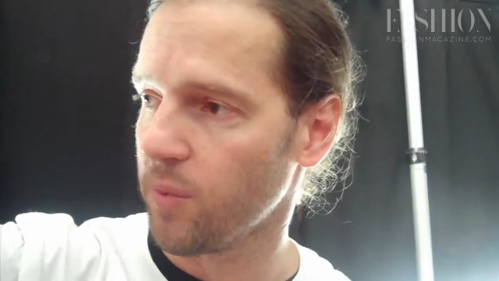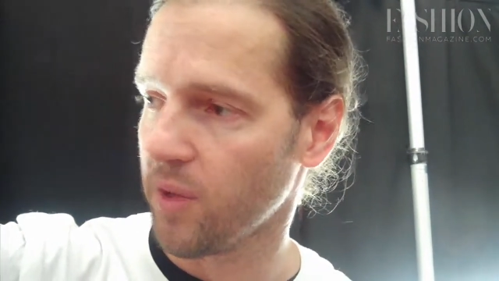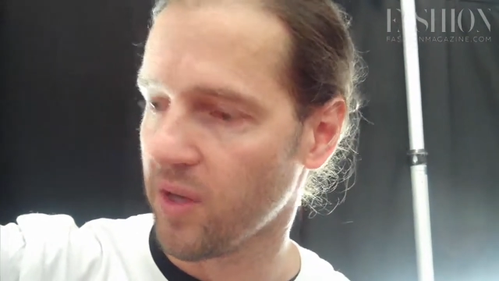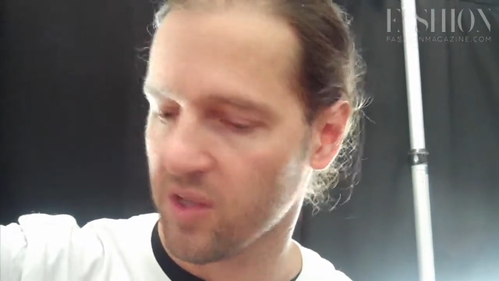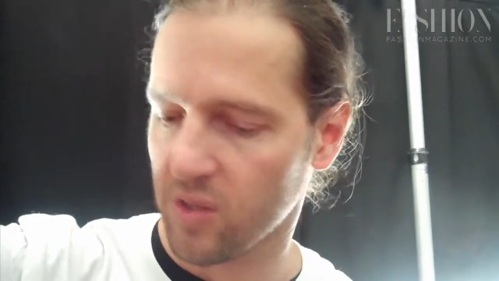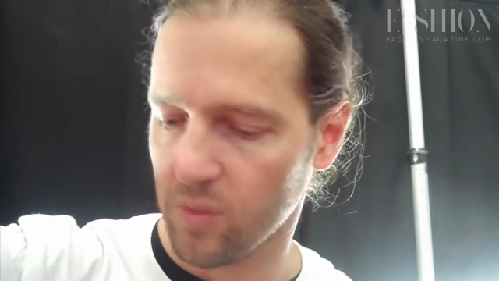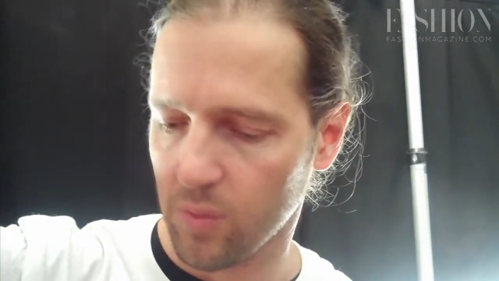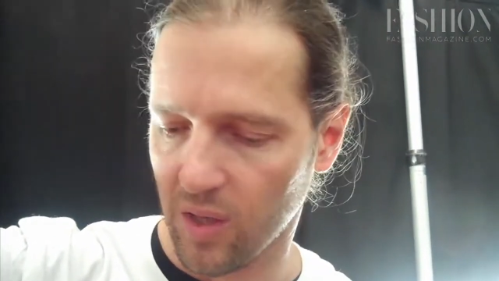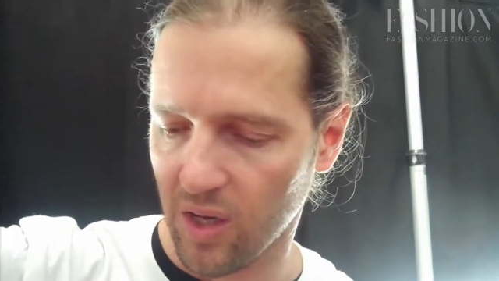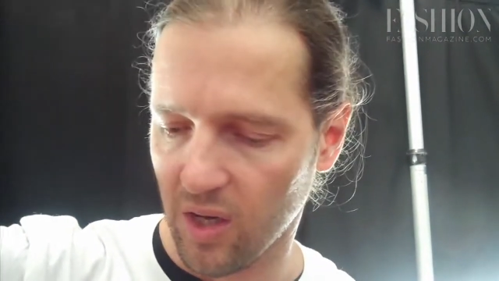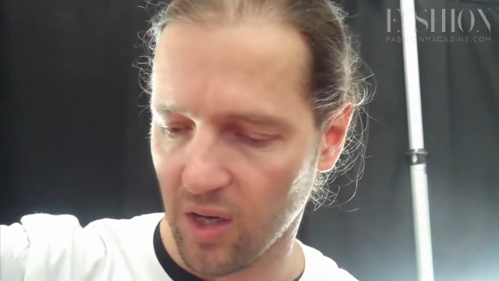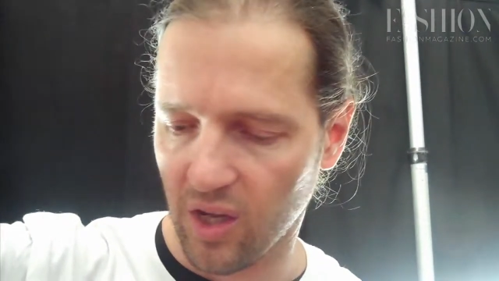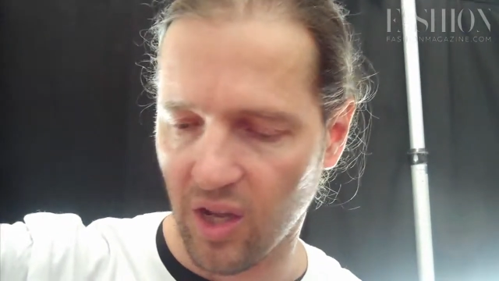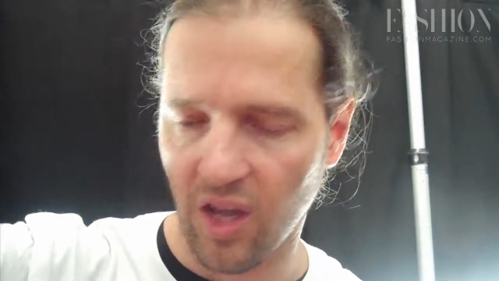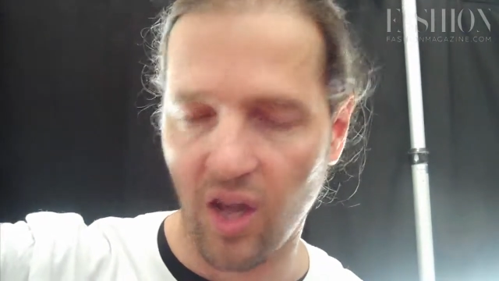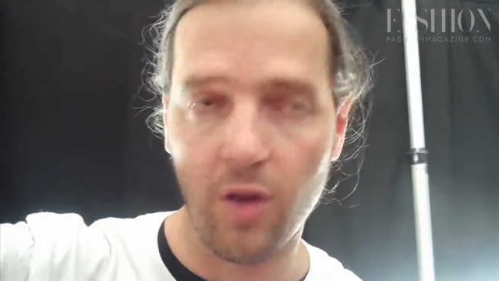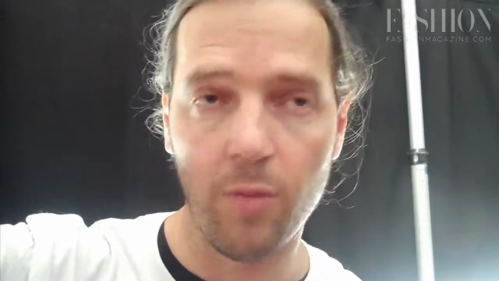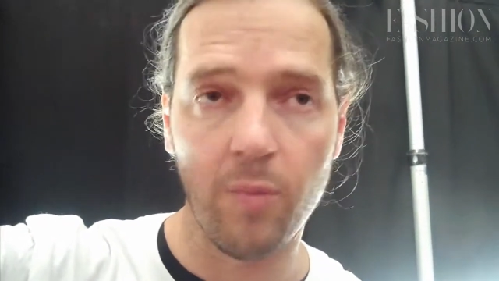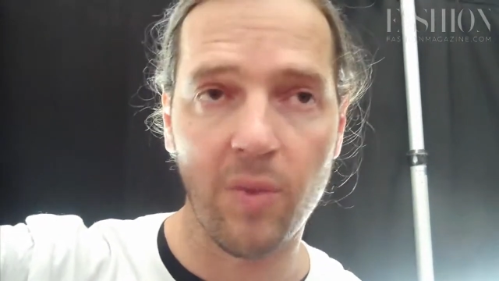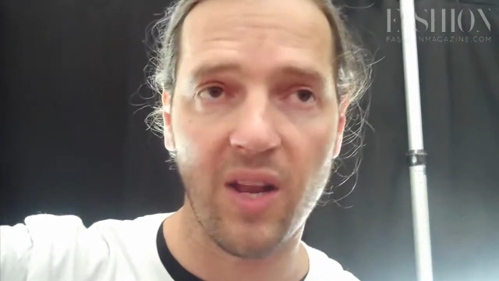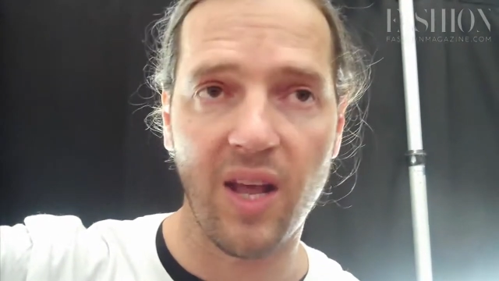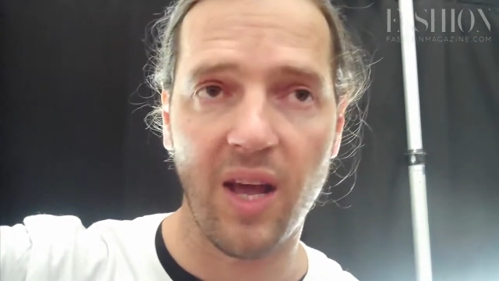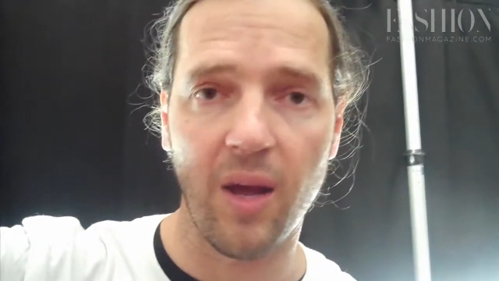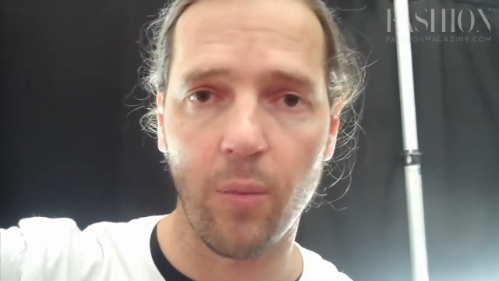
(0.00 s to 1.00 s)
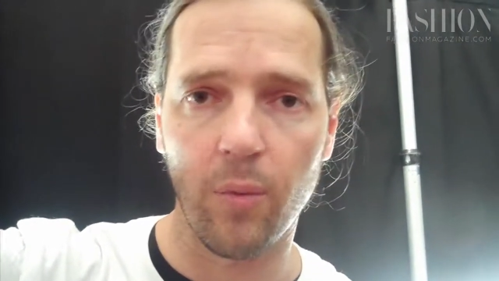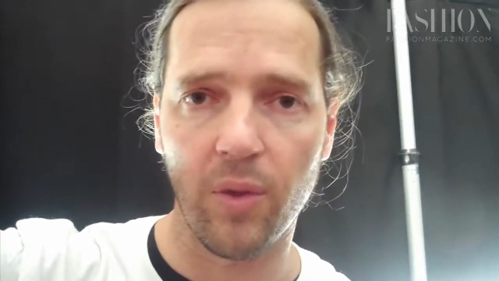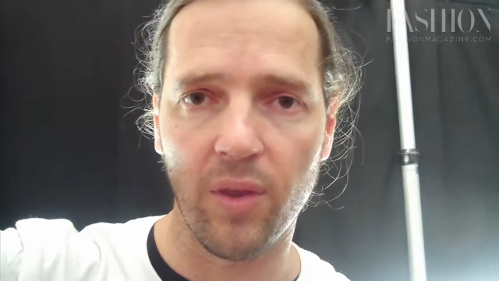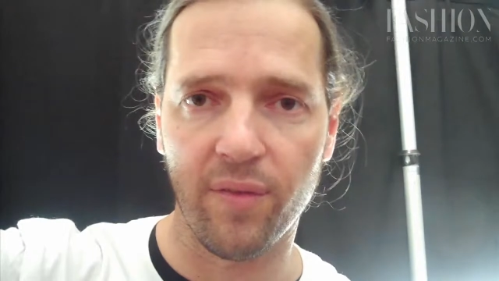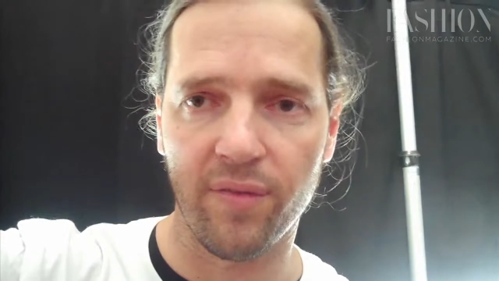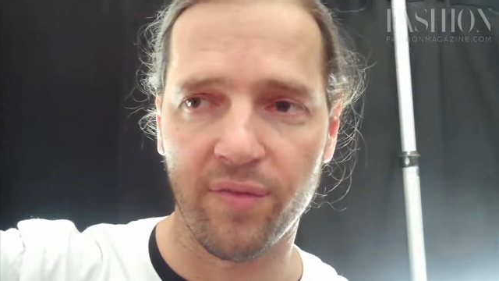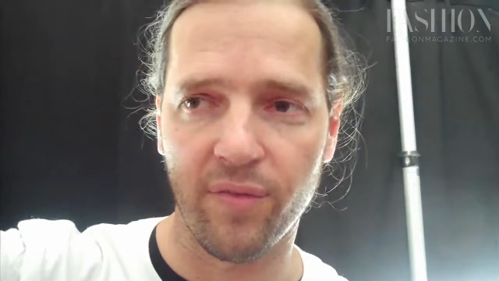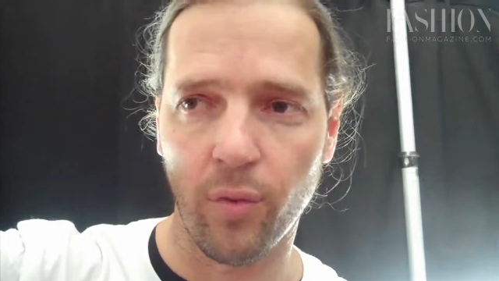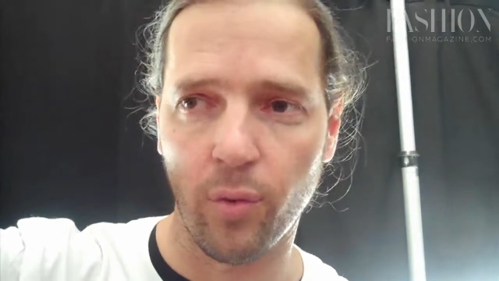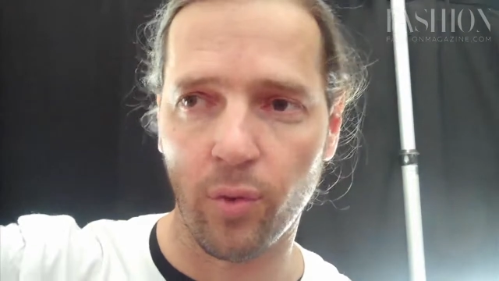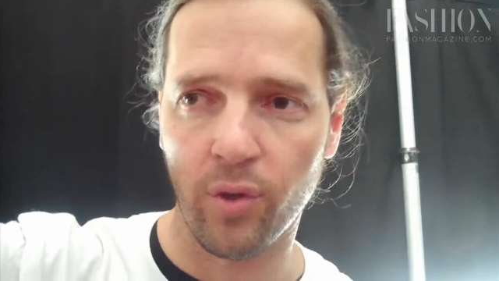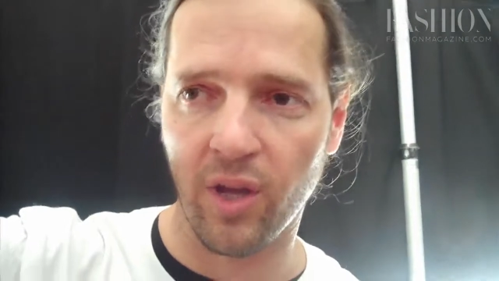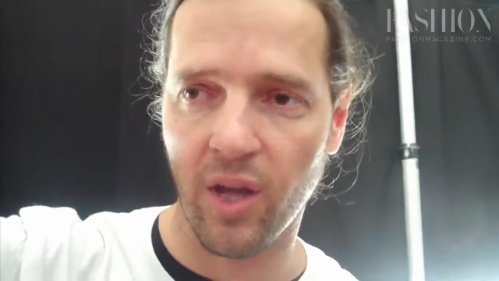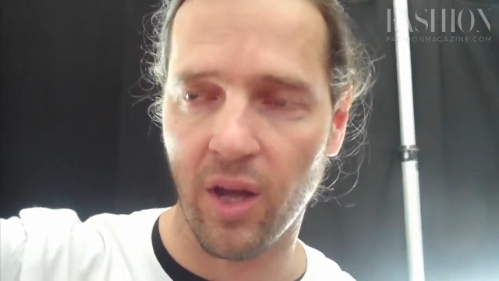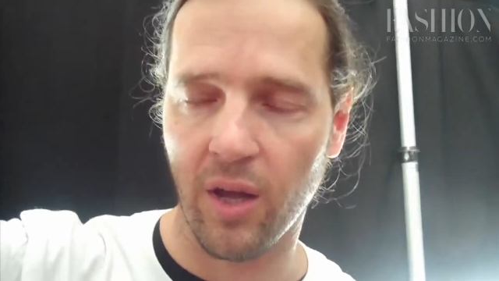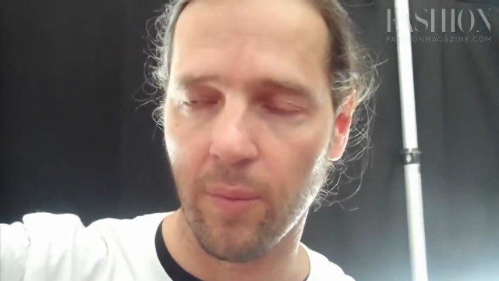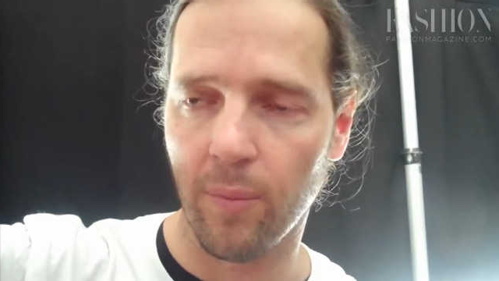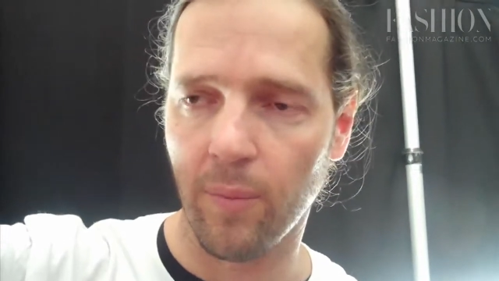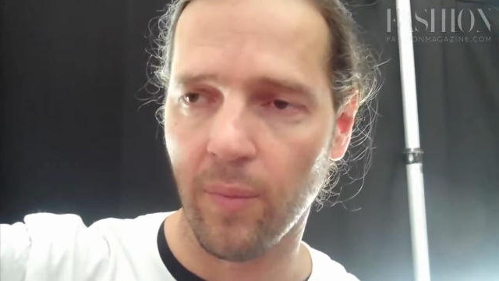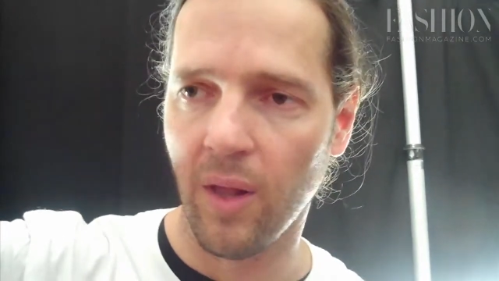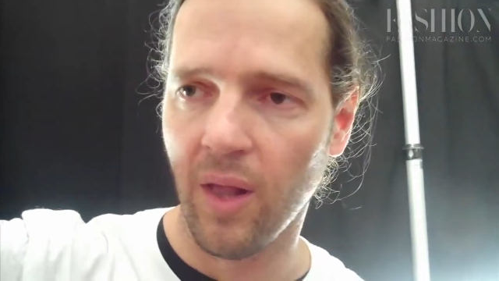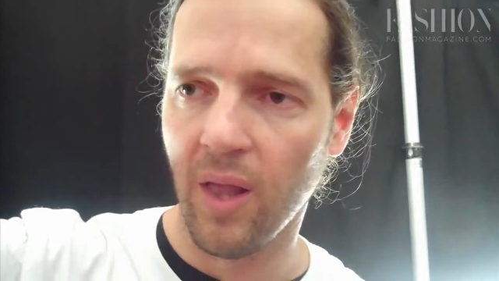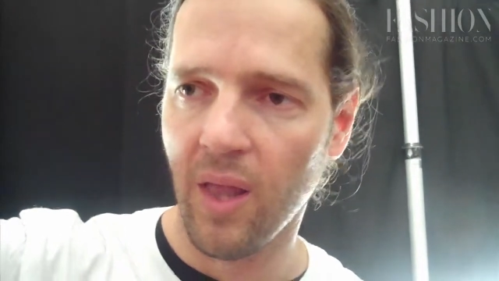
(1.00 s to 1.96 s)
because we're going to comb it out with a full comb.